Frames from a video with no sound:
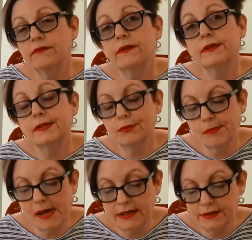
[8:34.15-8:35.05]
First, the
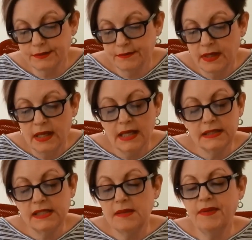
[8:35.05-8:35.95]
reminder.
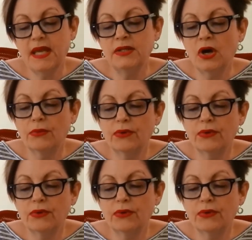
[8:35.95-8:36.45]
Had CPA not